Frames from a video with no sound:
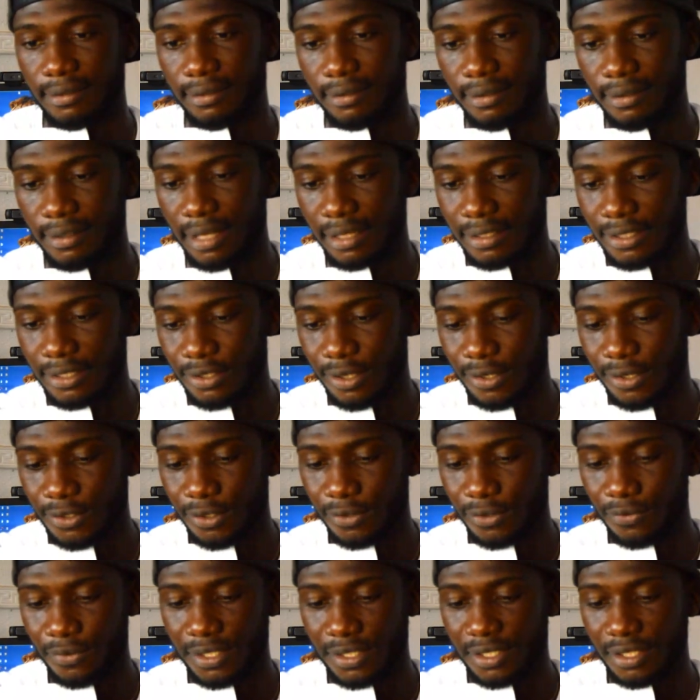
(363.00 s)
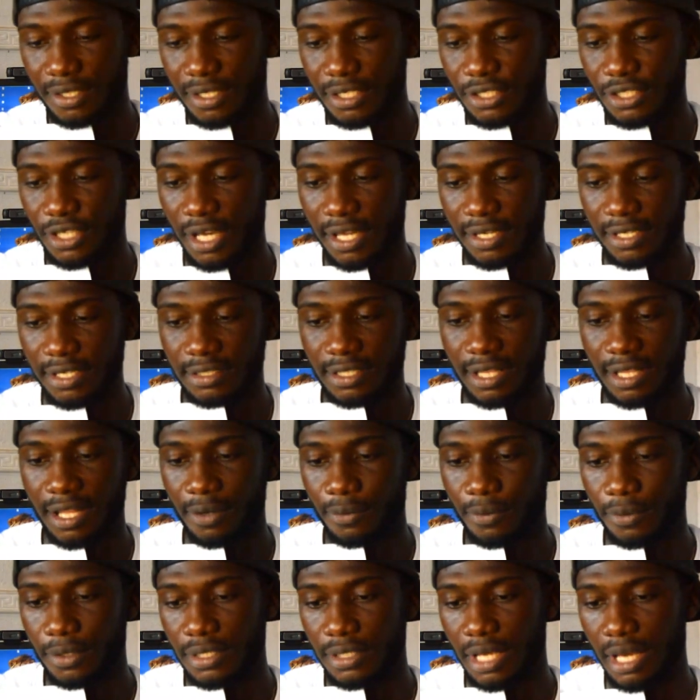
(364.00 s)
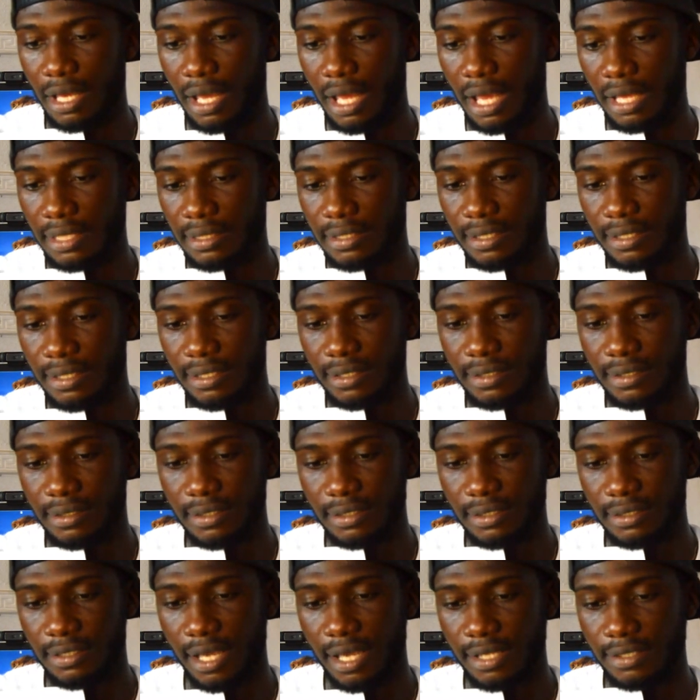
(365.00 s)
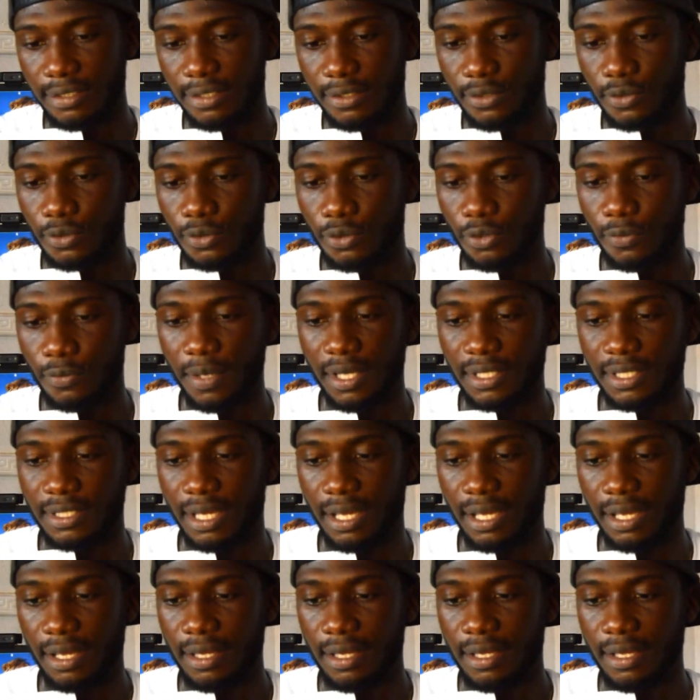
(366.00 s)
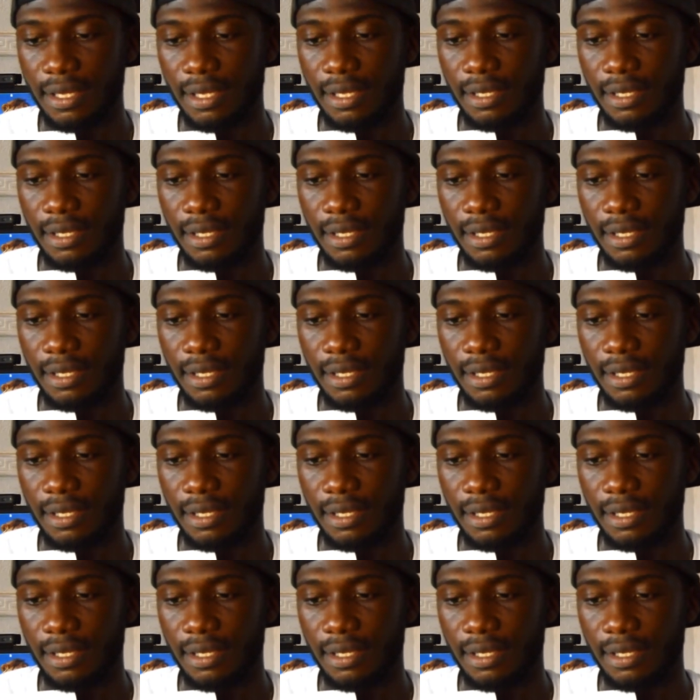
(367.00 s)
that is also written in Chinese language. I think these guys need to do better.